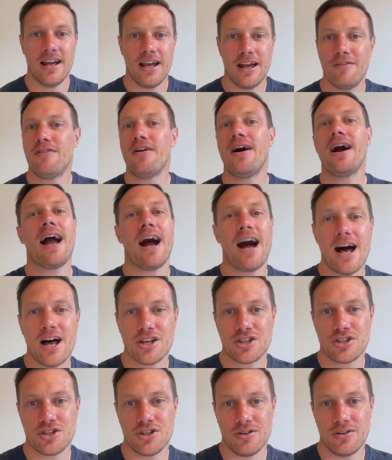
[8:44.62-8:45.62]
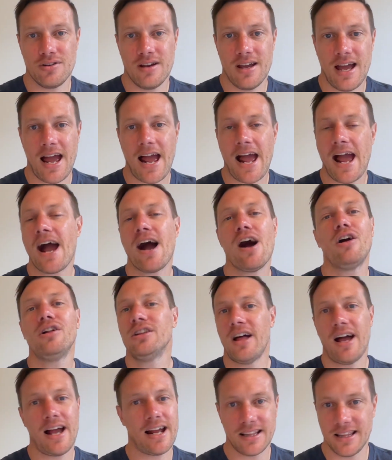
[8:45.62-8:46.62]
If I asked you, how
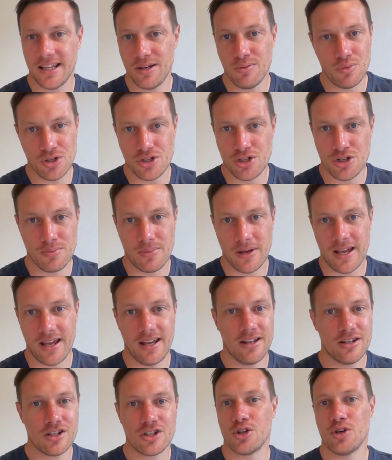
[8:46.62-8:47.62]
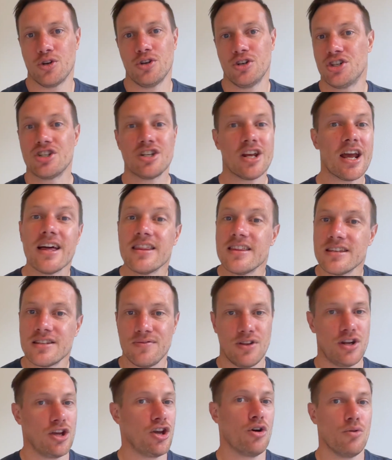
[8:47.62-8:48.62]
likely would you be to share this
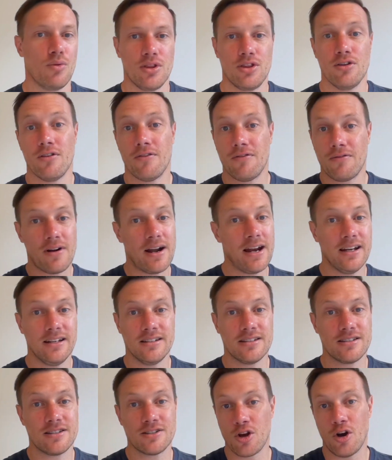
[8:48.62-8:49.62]
video with your friends,